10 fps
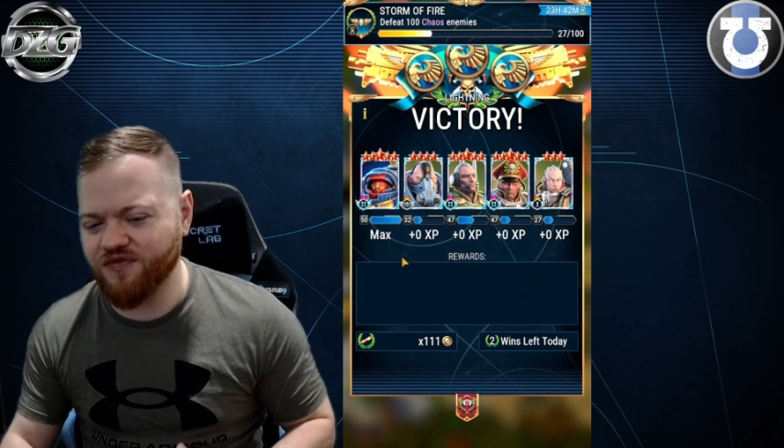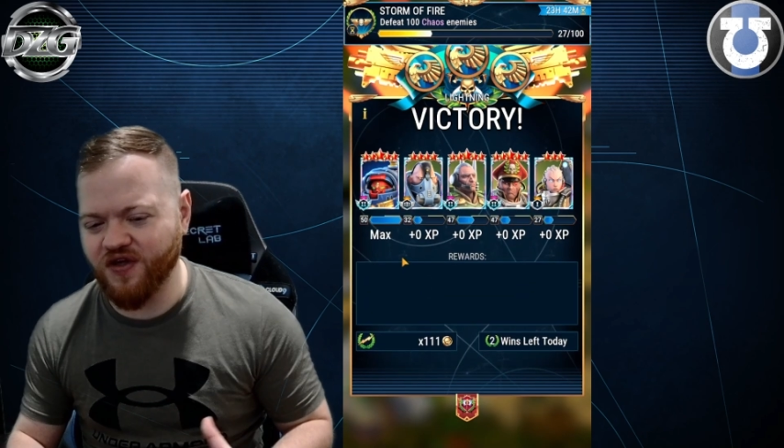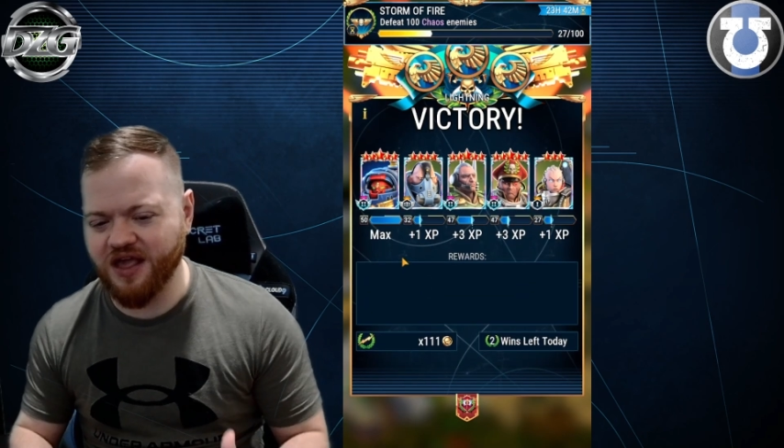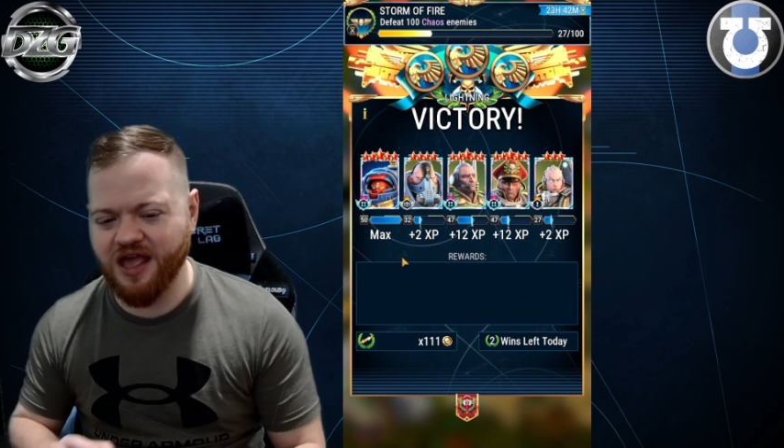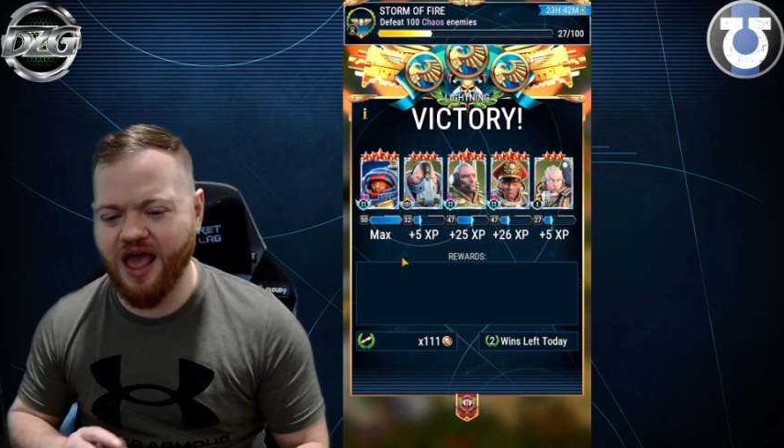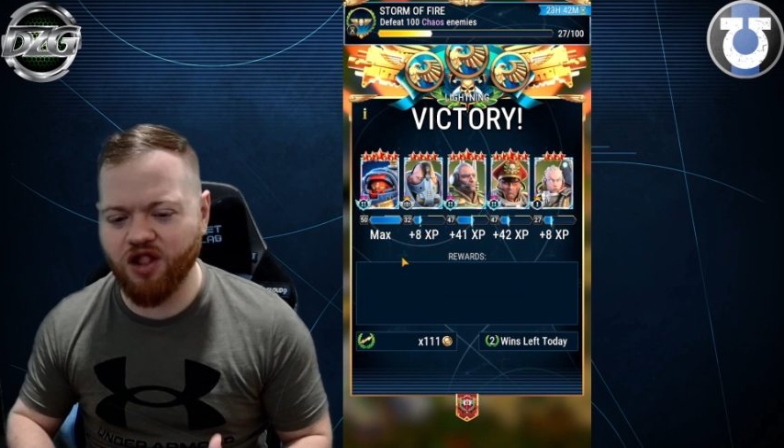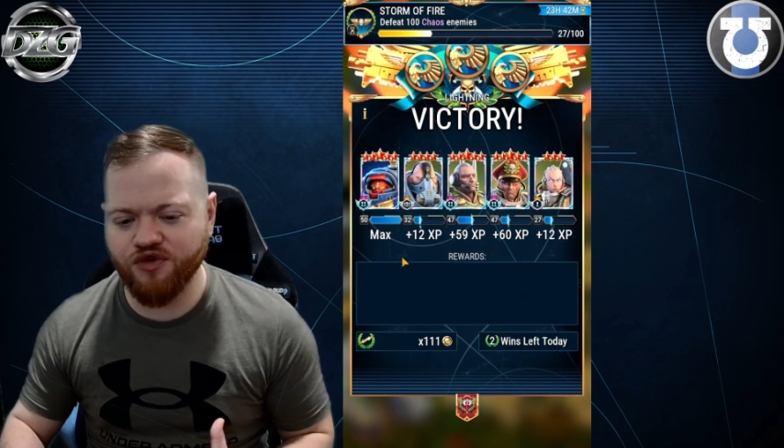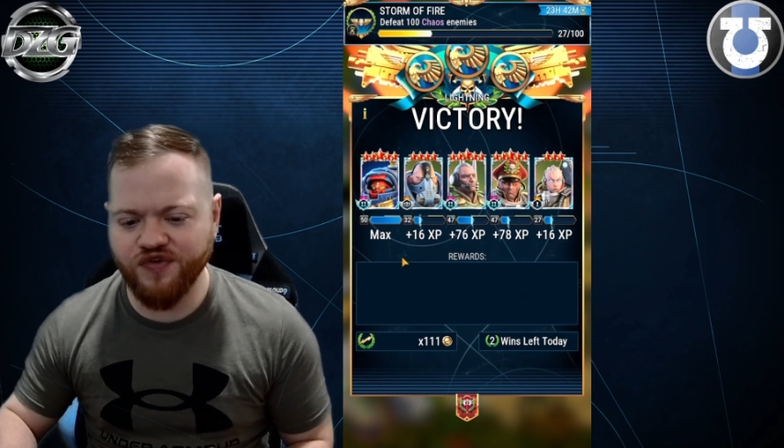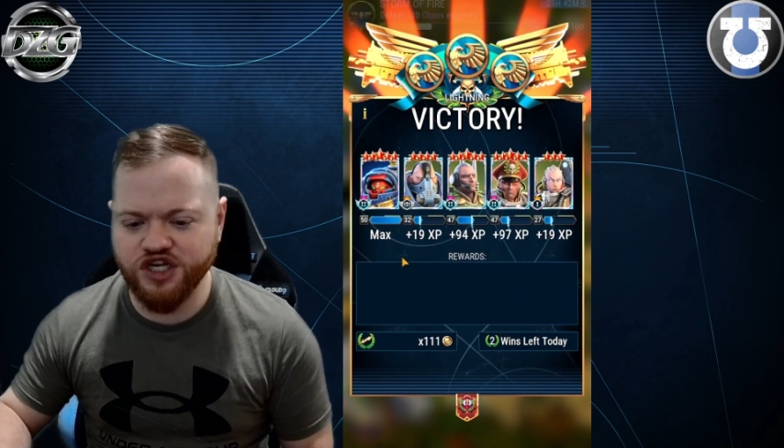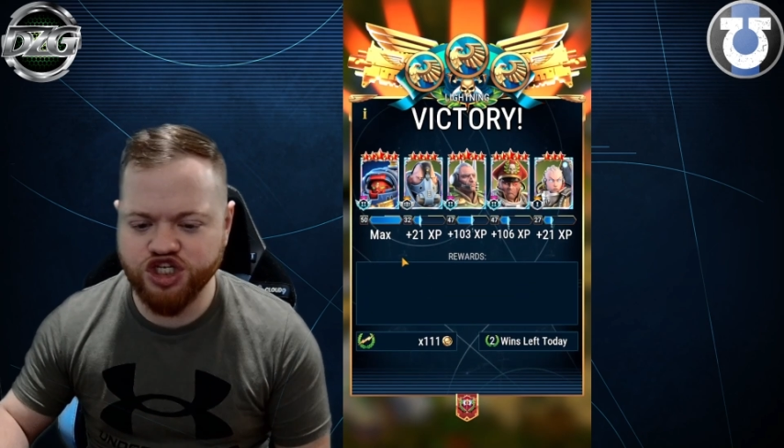like,
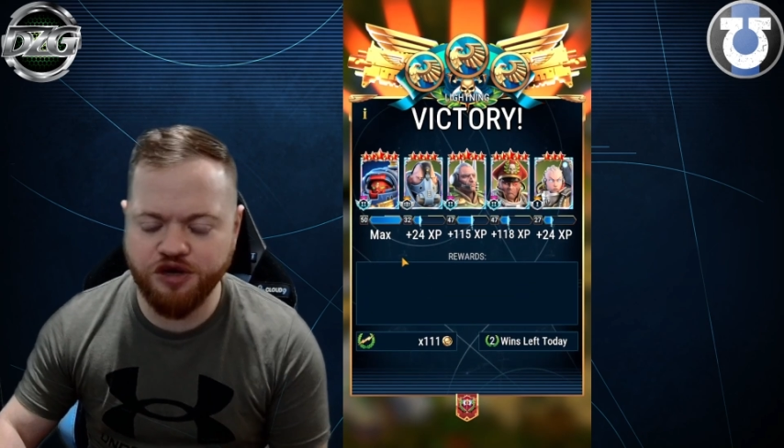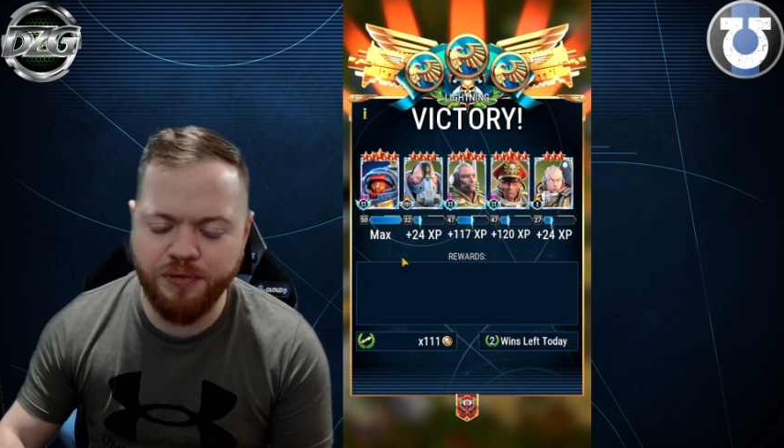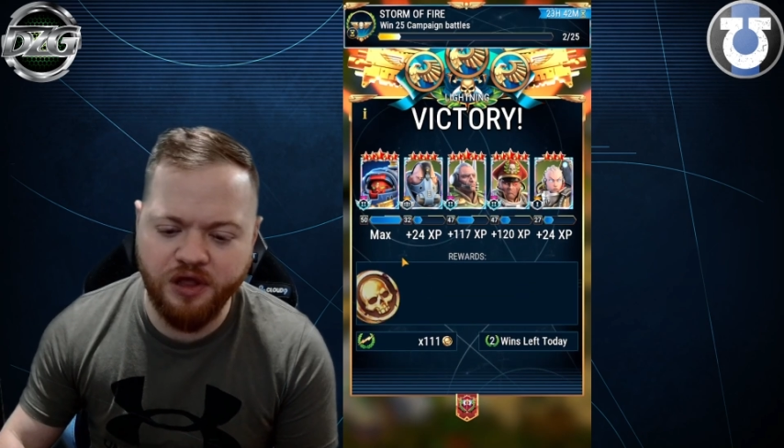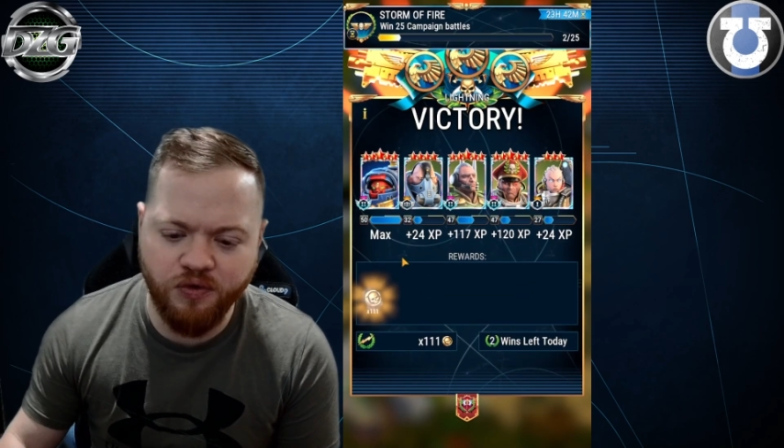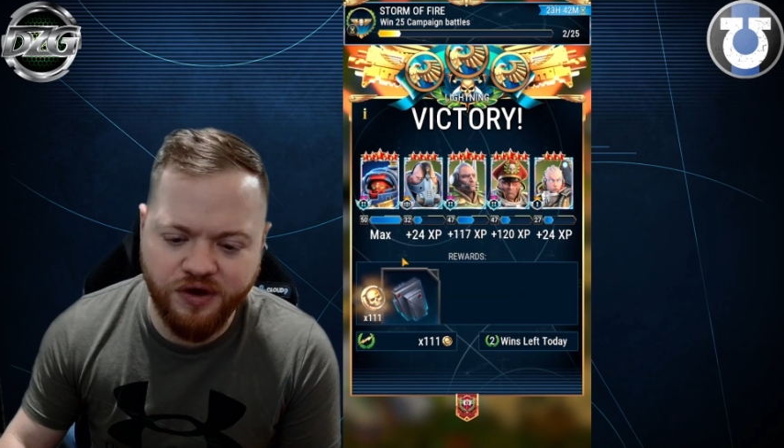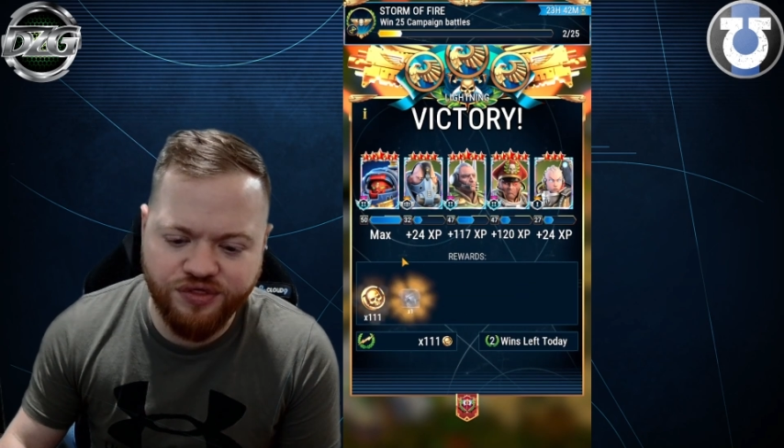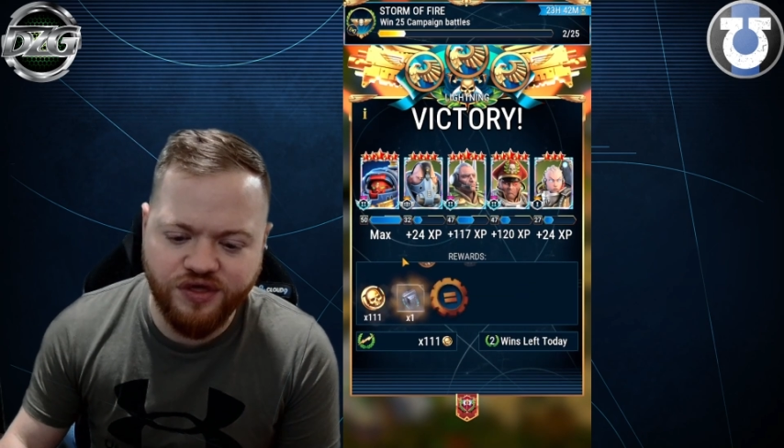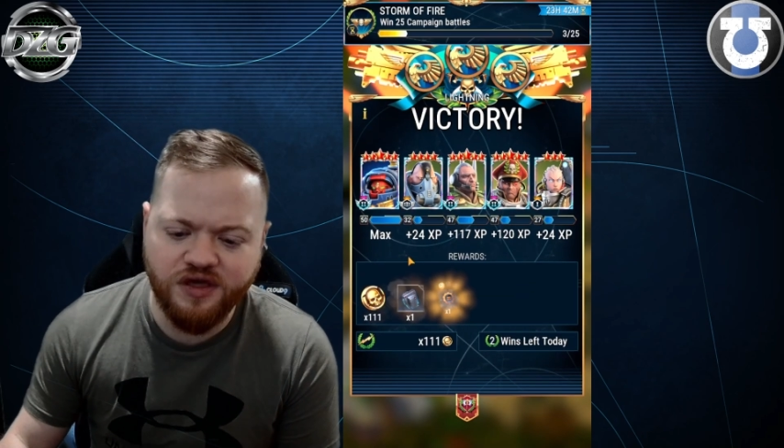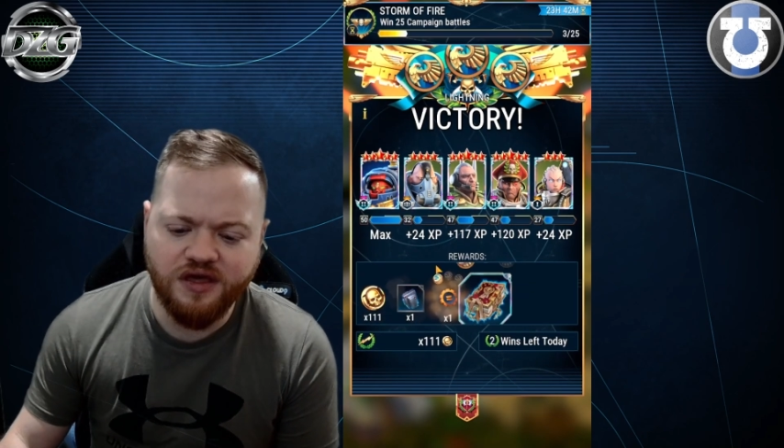elevation to play with,